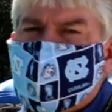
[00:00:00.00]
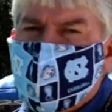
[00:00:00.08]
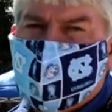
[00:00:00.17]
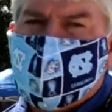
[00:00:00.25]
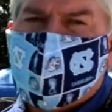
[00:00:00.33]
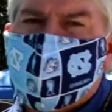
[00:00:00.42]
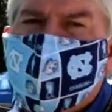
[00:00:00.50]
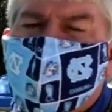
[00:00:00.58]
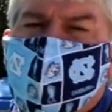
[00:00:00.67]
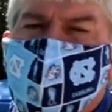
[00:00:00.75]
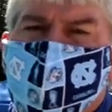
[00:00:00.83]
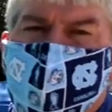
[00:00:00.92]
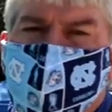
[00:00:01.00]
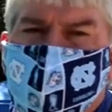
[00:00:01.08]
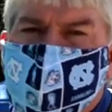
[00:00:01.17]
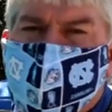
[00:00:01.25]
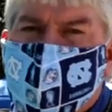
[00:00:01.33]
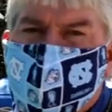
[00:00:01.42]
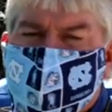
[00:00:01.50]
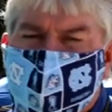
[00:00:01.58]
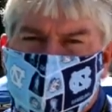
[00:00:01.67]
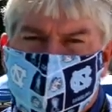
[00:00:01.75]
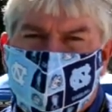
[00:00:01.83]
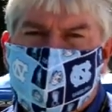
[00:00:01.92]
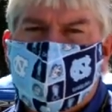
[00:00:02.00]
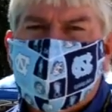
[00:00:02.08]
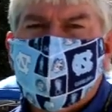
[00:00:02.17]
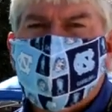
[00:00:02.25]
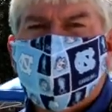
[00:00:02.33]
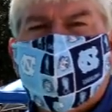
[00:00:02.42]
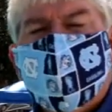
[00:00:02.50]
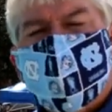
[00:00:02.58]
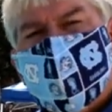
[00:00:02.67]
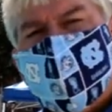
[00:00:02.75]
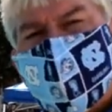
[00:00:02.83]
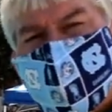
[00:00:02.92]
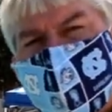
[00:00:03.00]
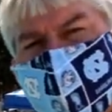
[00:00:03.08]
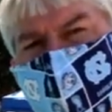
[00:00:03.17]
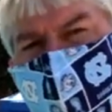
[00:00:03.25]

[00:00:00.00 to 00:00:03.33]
finished, on the way back to Society Hill, they'll drop these